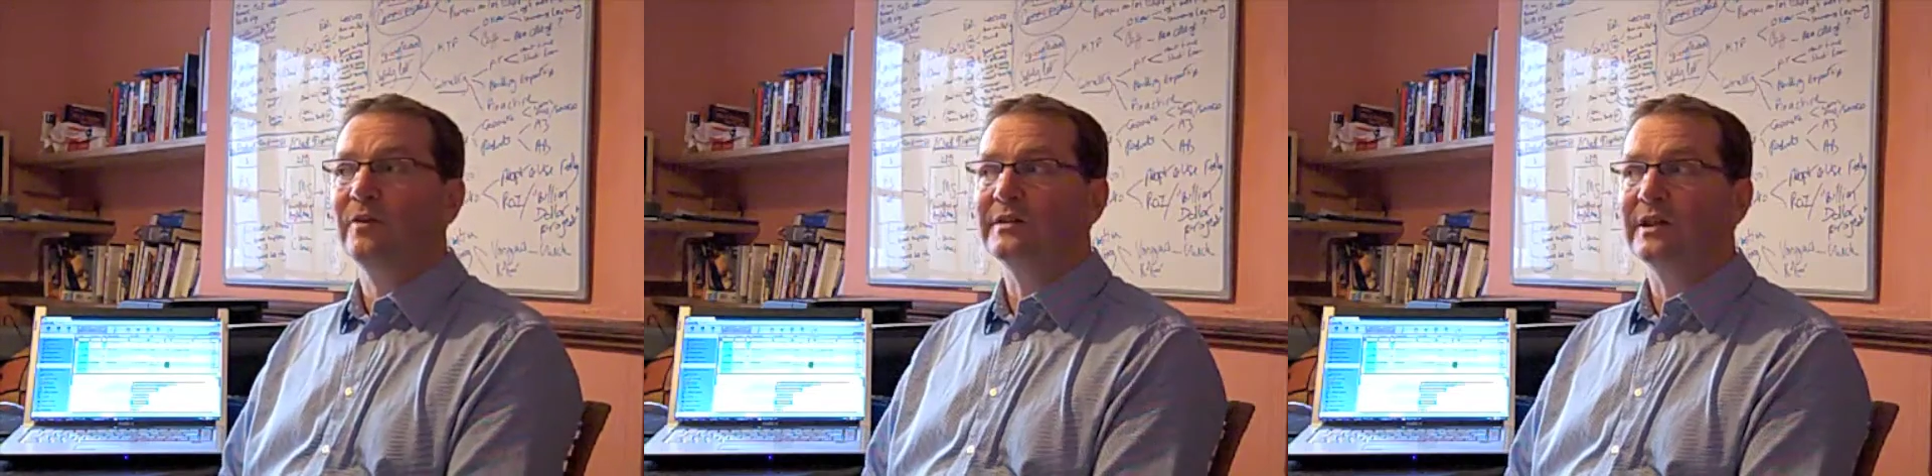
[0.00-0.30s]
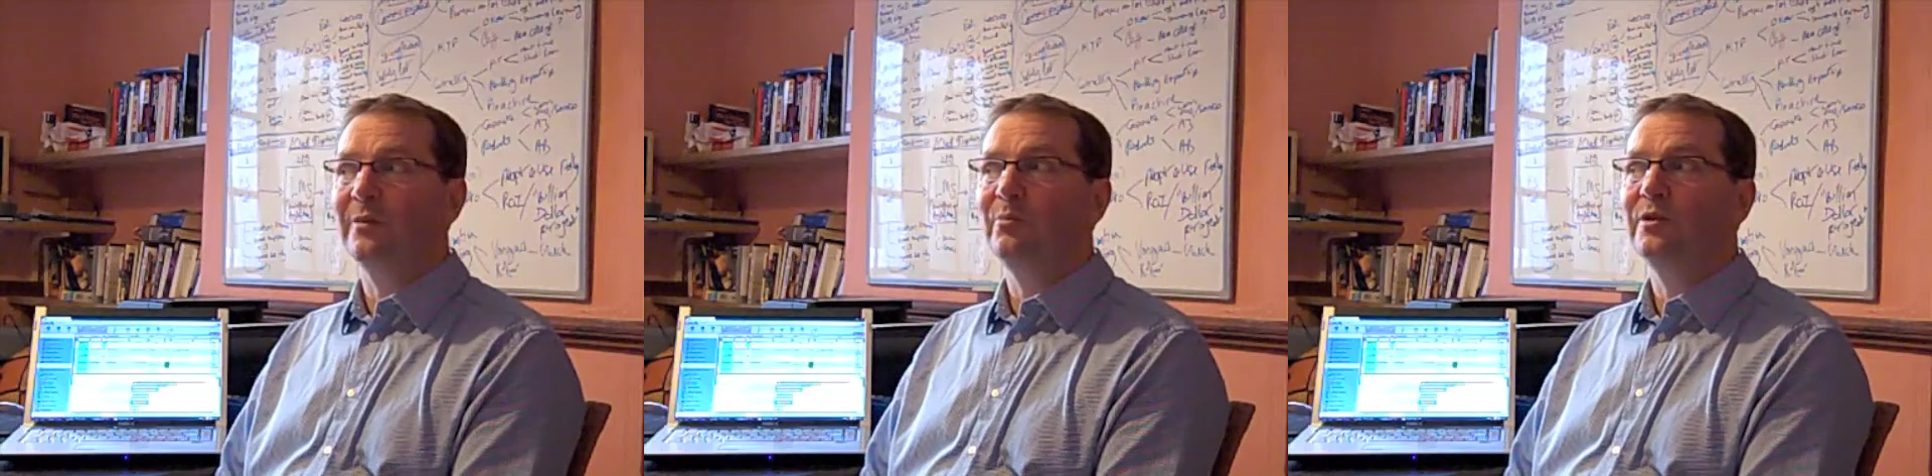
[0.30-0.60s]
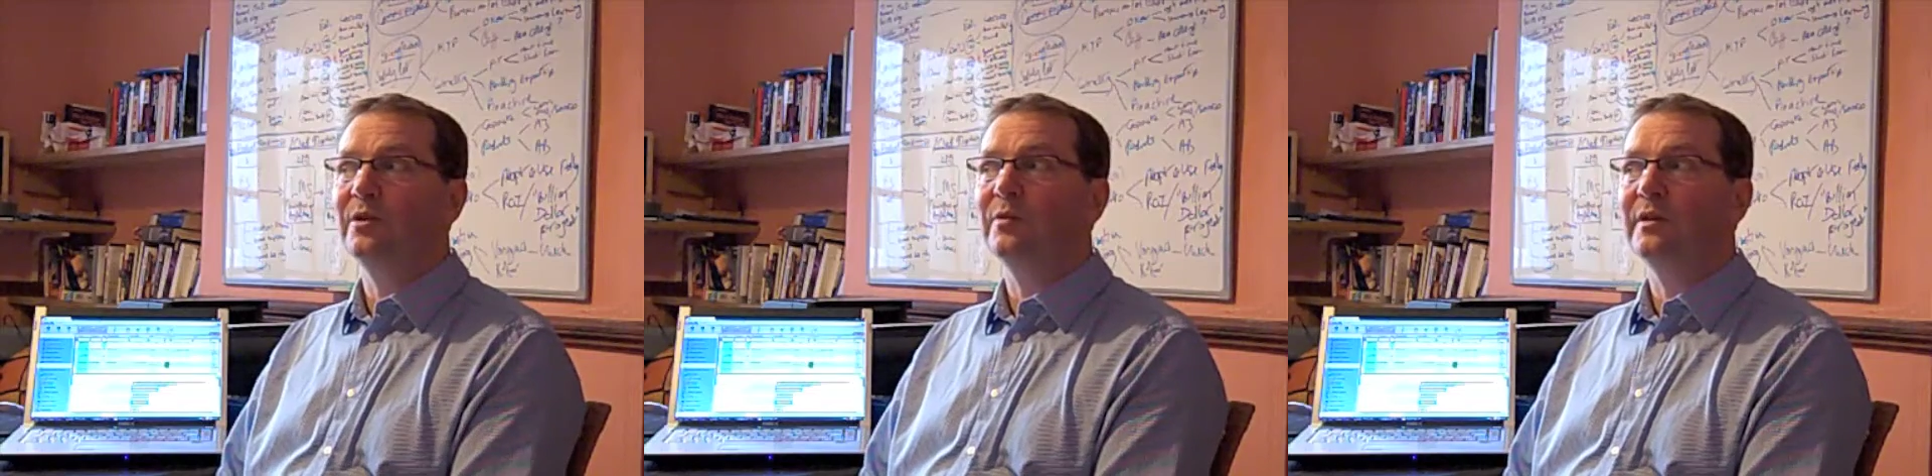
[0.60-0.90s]
as a
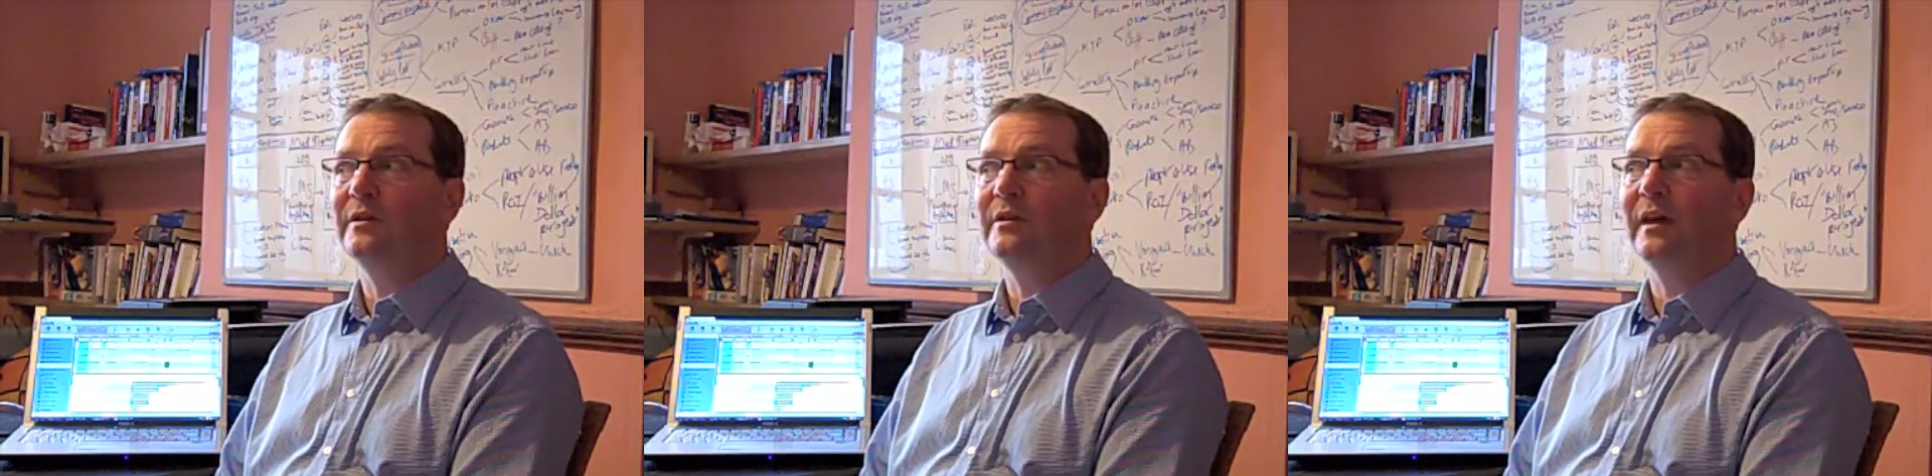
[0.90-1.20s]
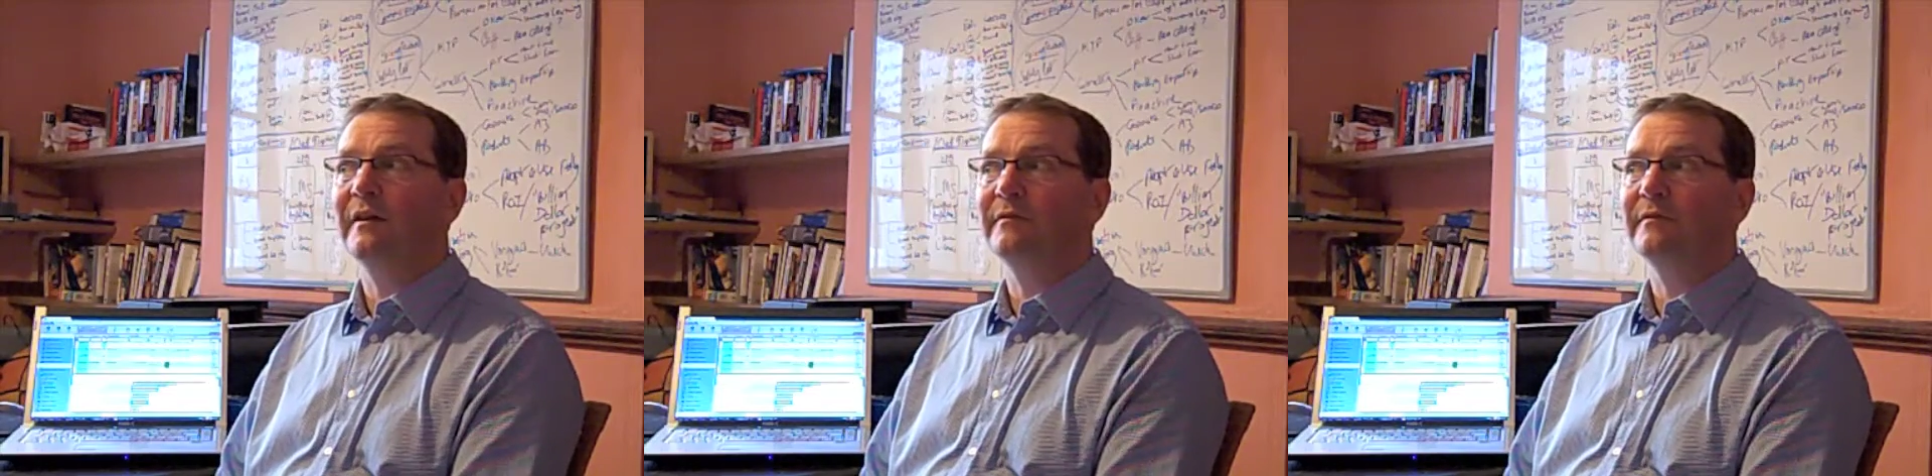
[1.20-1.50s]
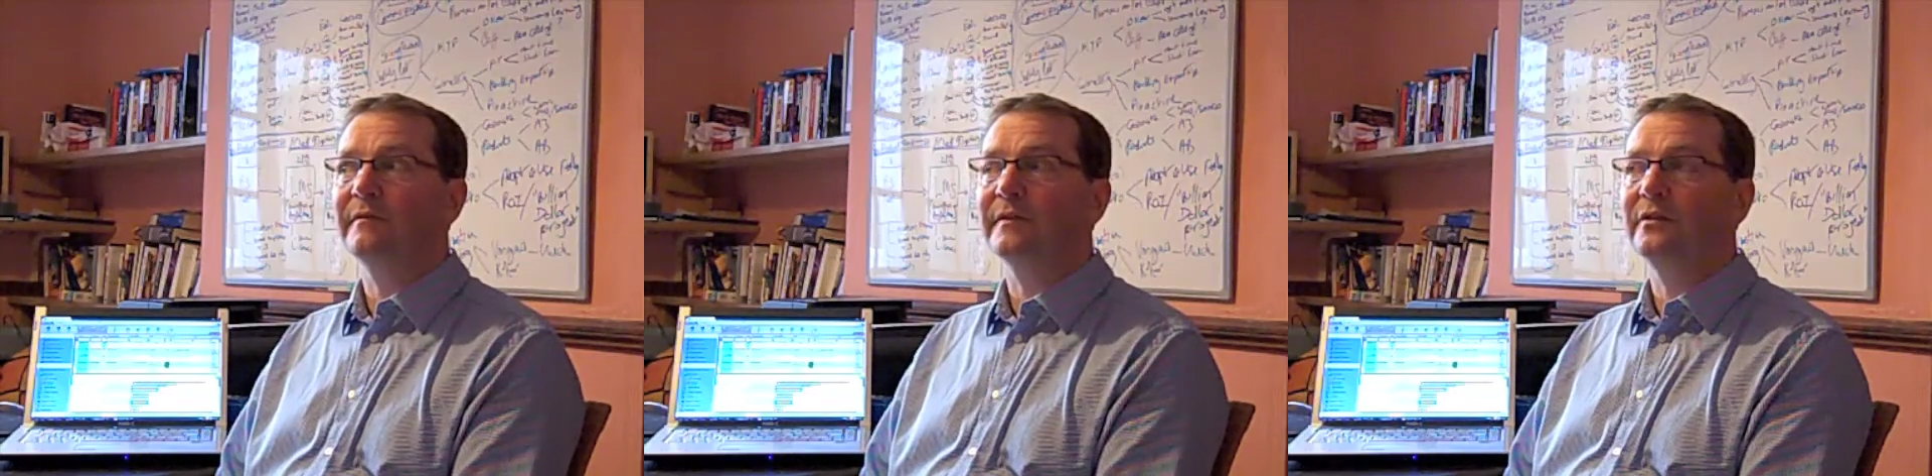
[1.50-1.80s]
company, we have